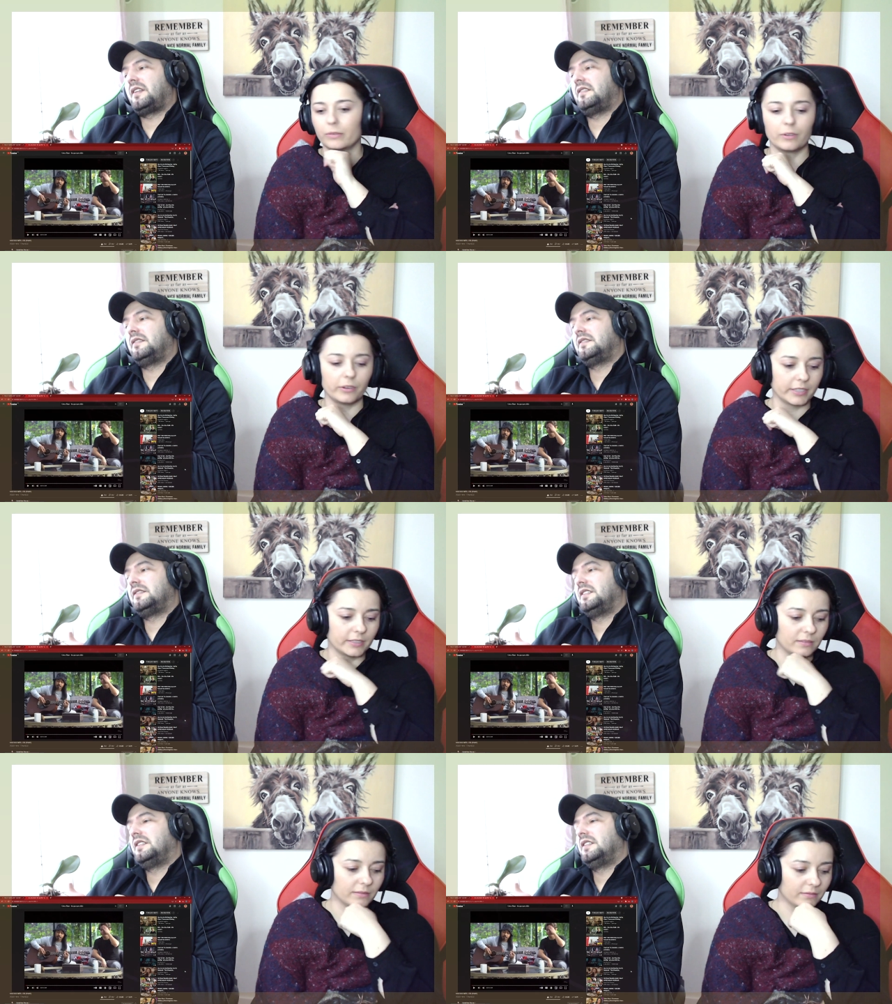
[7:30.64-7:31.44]
Speaker 1: call
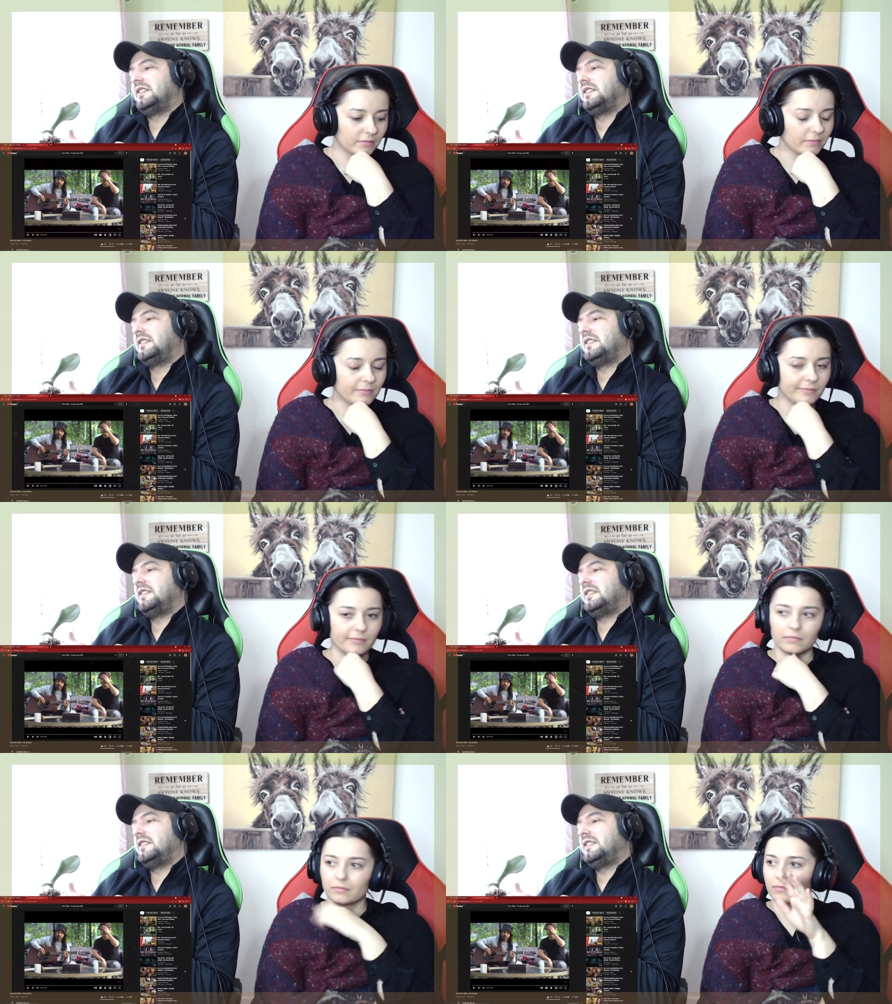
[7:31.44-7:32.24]
Speaker 2: it.
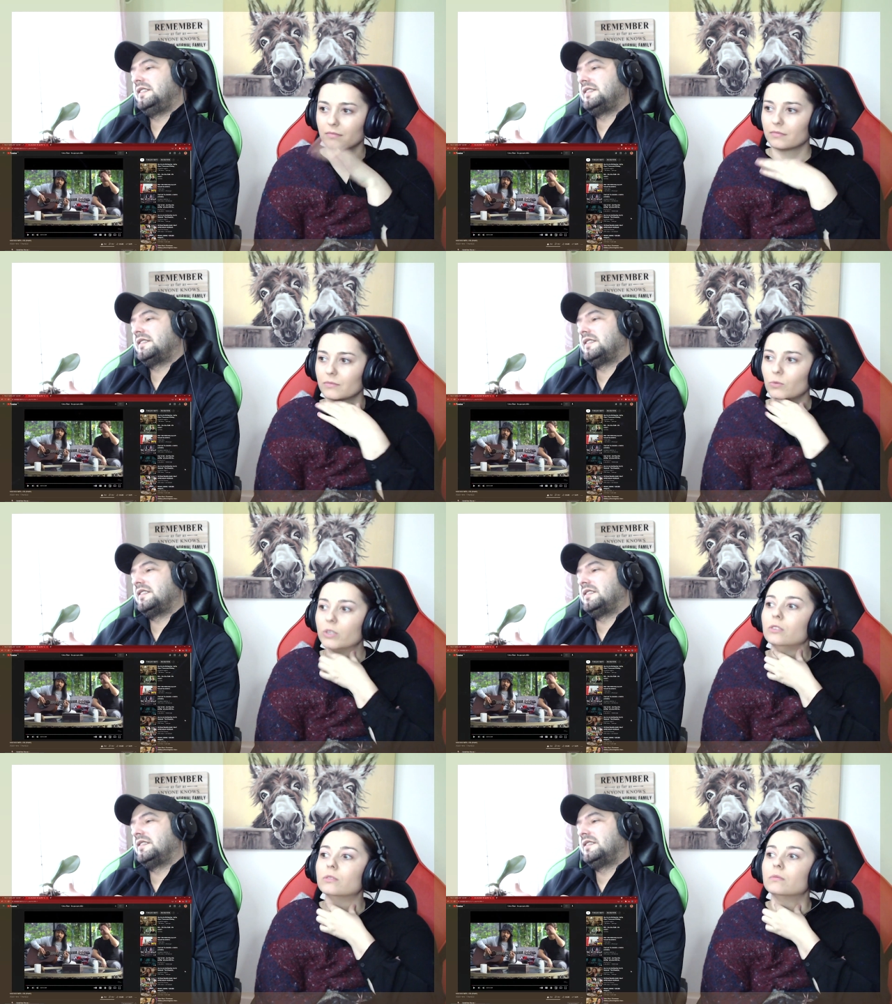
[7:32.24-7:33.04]
Speaker 1: He's uh,
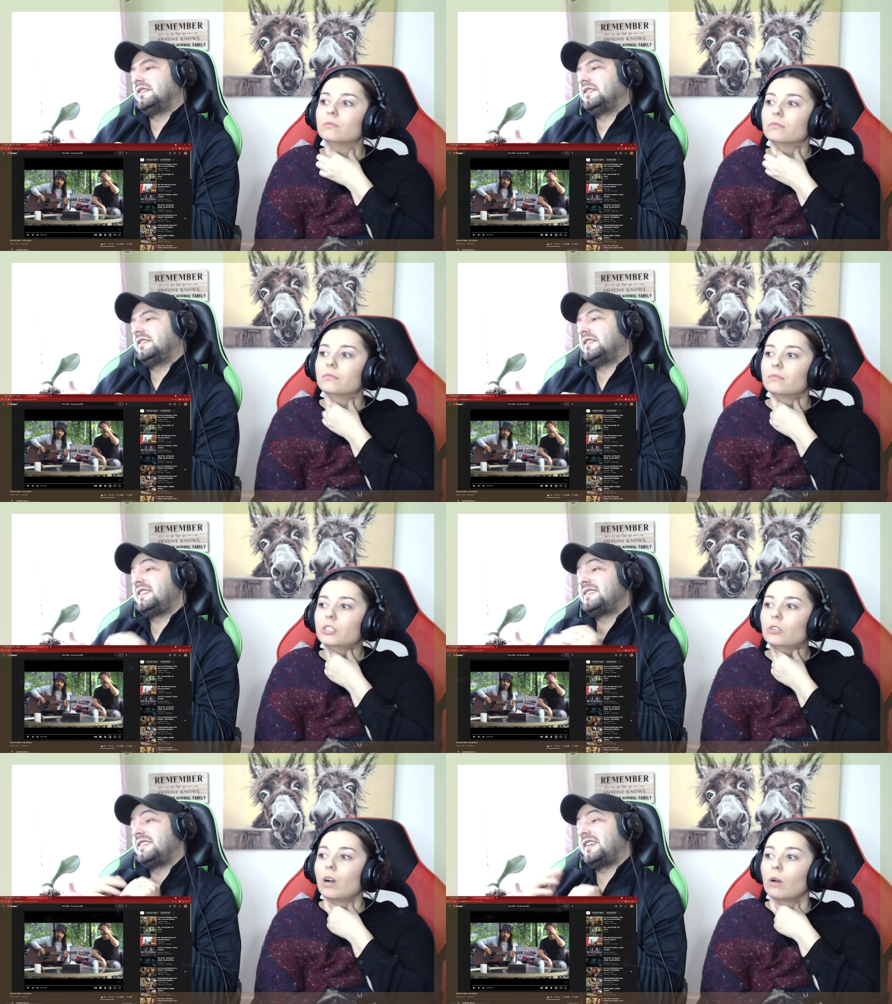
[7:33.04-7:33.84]
when you
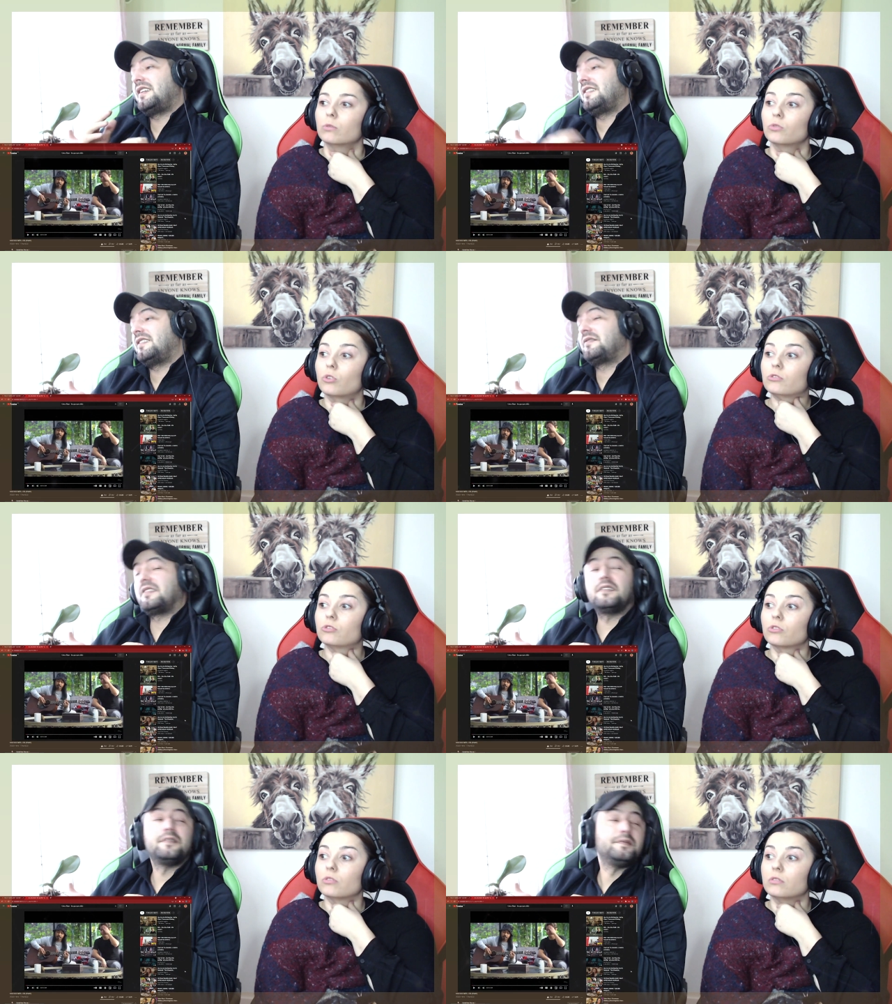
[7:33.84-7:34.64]
know how to
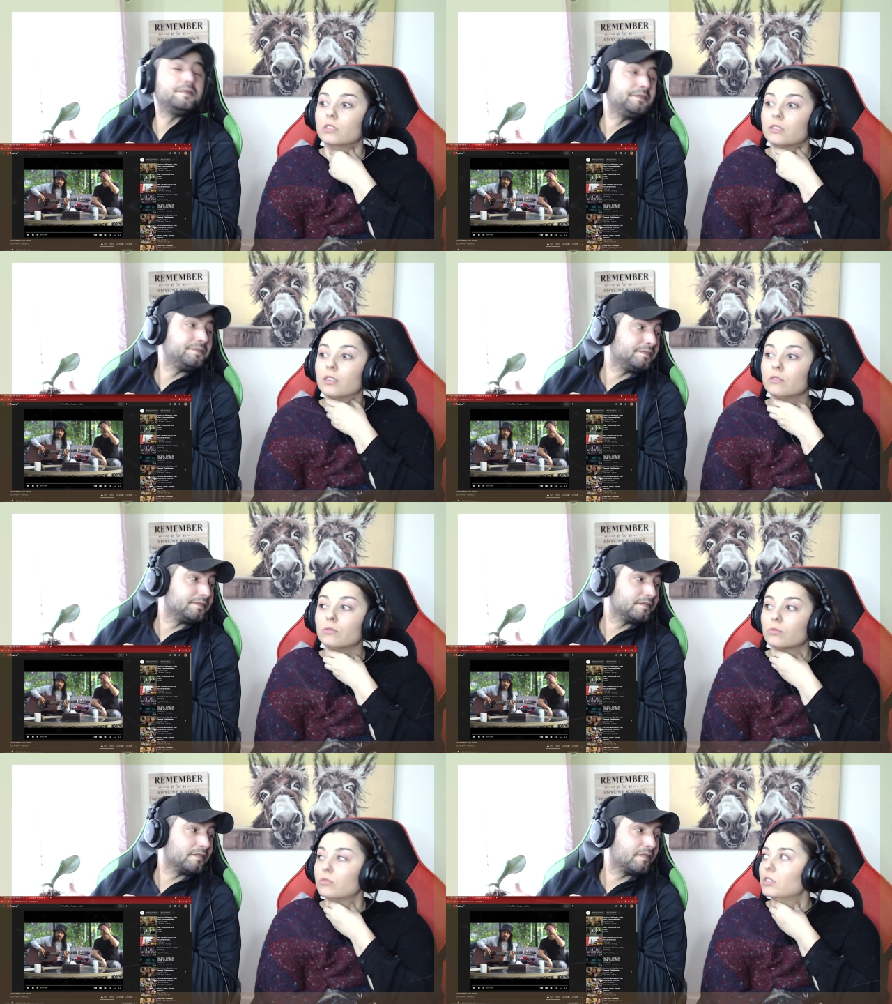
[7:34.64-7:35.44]
control different. This
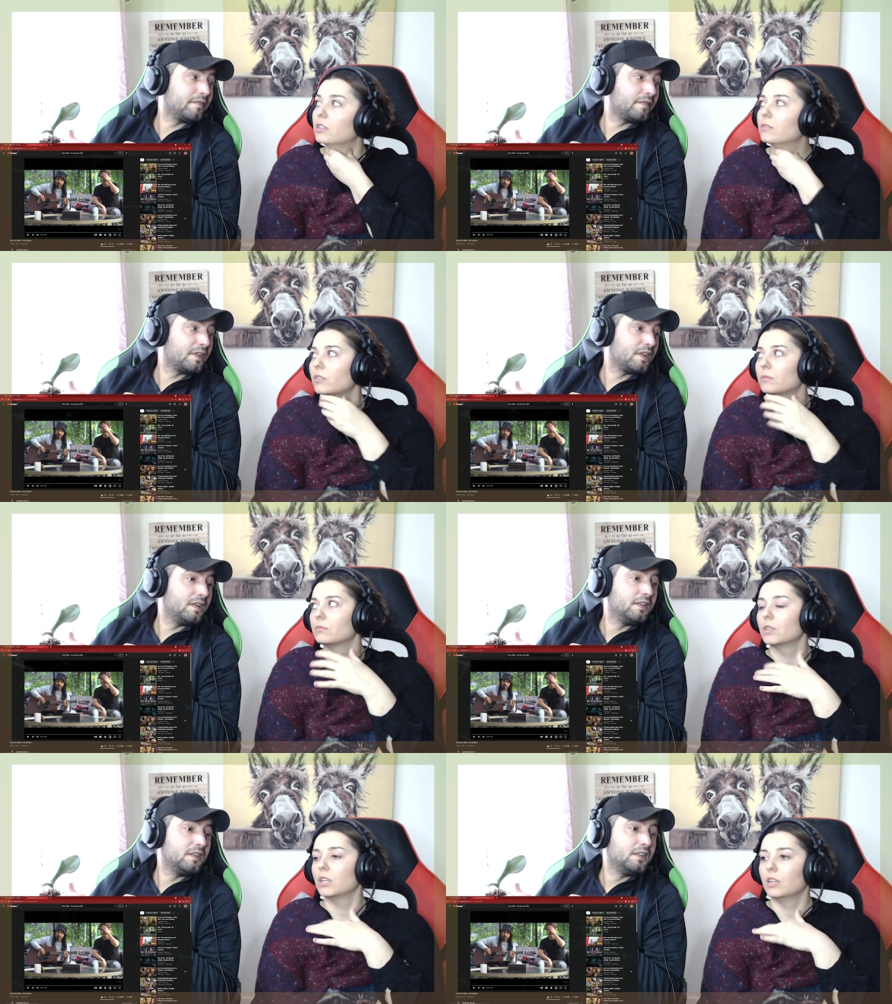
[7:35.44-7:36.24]
and to sing
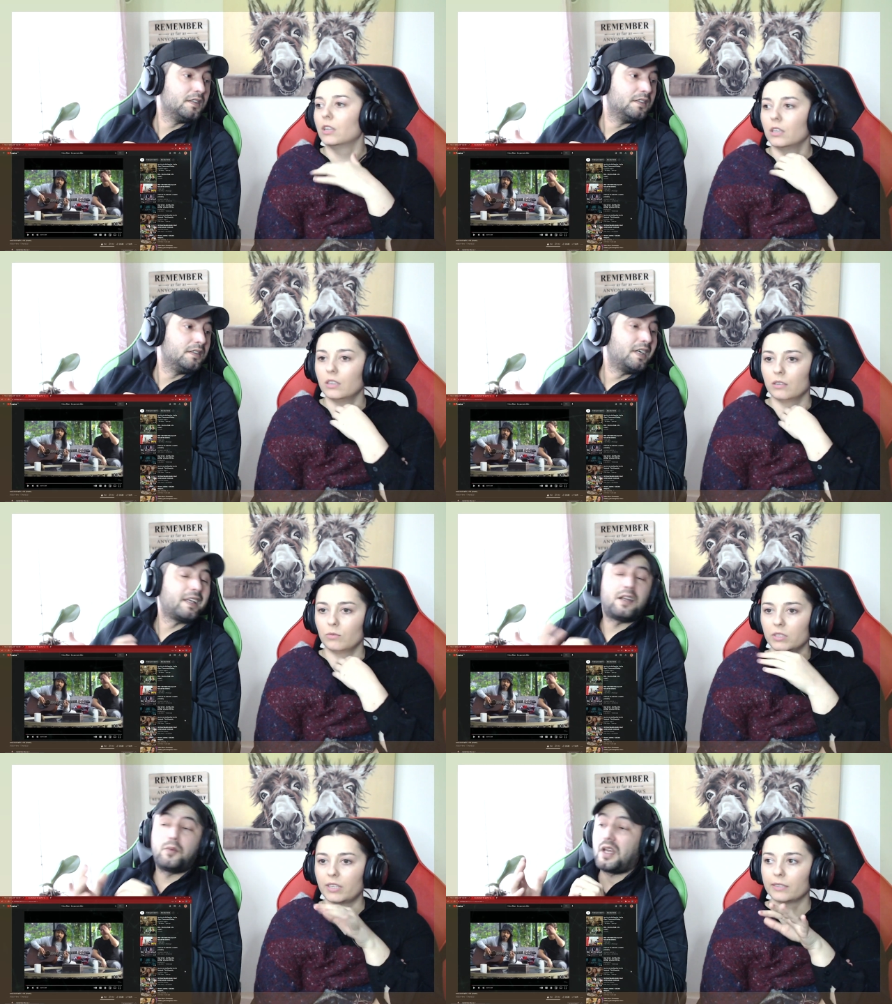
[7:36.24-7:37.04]
from.
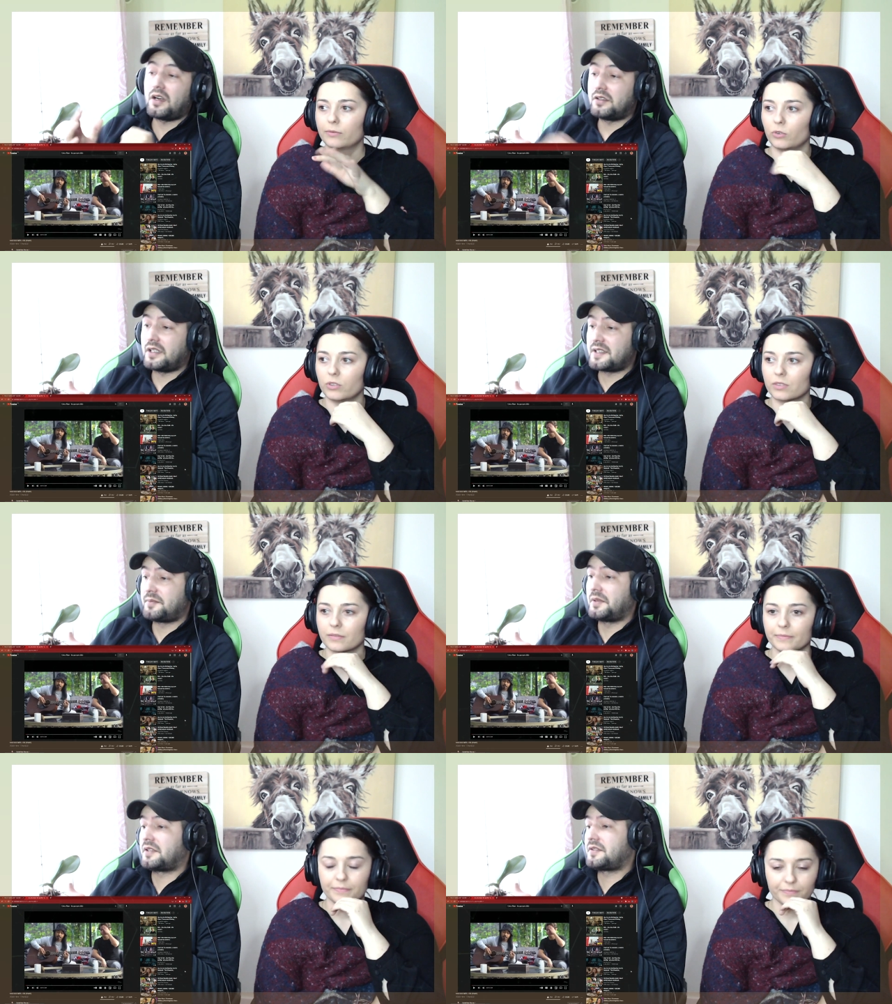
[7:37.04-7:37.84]
Speaker 2: Again, we are not voice.
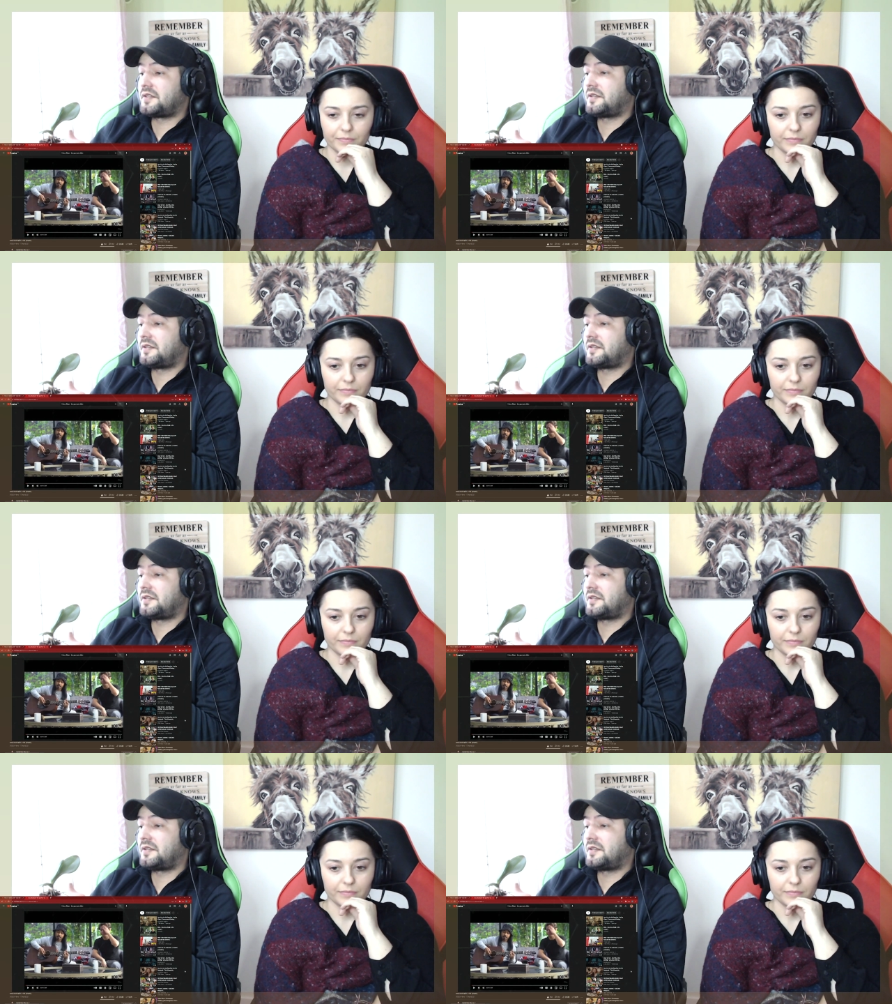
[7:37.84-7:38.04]
Experts.